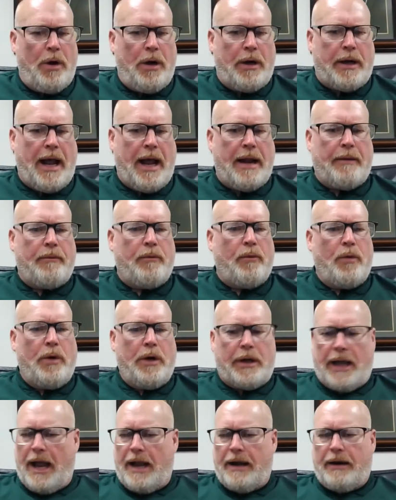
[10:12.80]
we'll
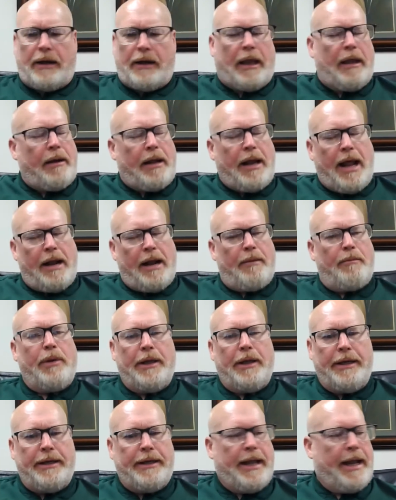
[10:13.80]
kind of
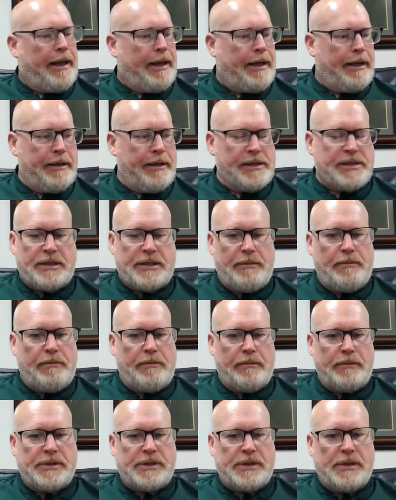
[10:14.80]
bleed that into
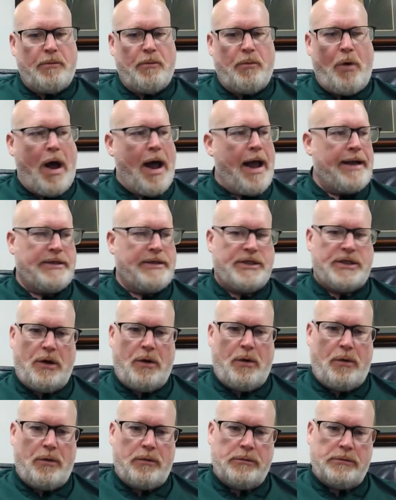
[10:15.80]
some wide
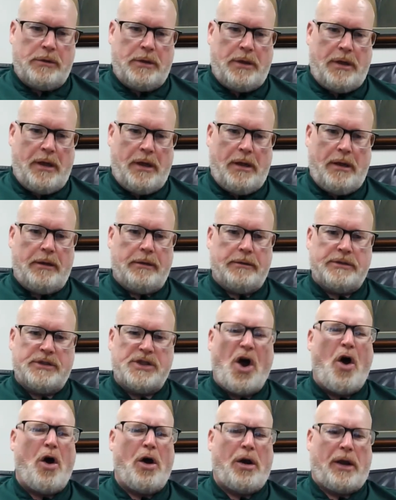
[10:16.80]
zone
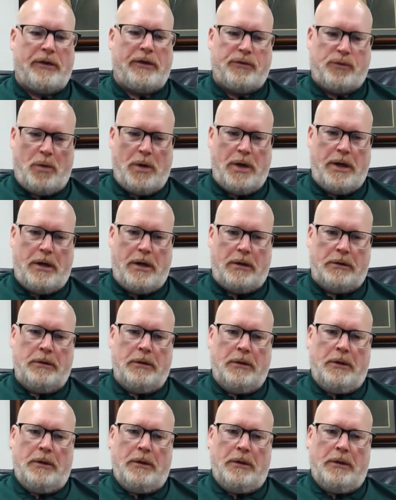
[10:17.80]
talk as well.